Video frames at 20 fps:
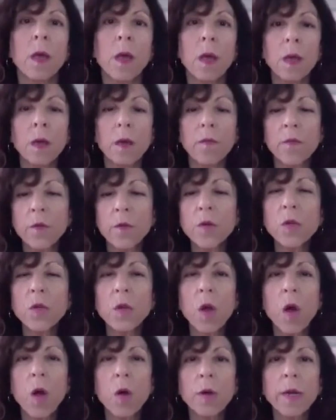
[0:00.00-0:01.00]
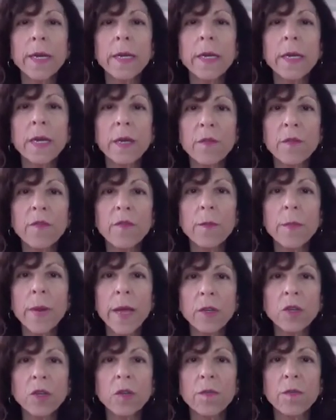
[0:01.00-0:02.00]
first called an
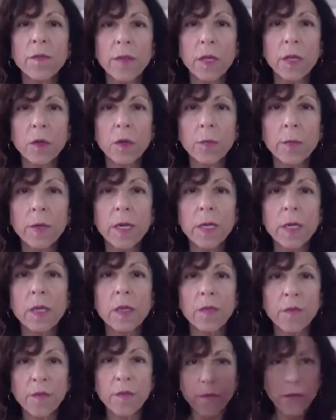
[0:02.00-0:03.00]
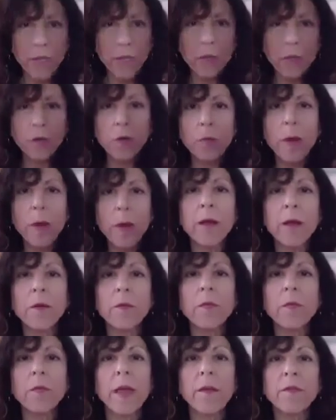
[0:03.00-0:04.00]
information field, because the field
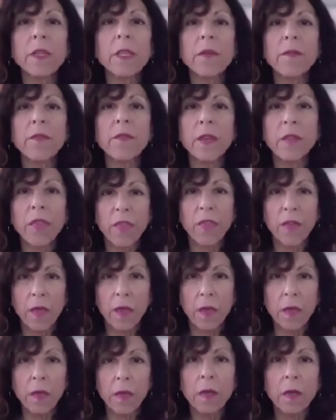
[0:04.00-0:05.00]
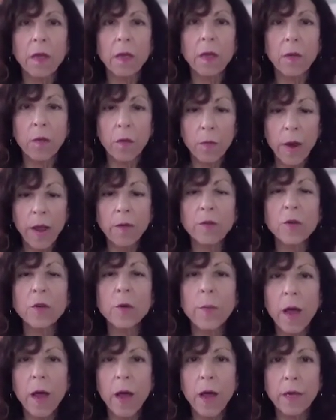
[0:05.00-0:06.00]
around every living thing around your
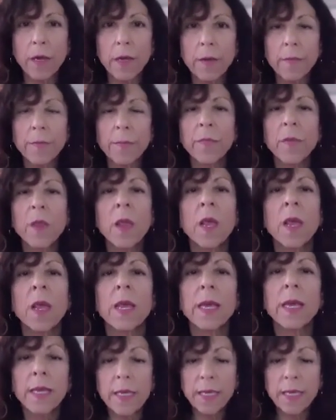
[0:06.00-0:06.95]
body is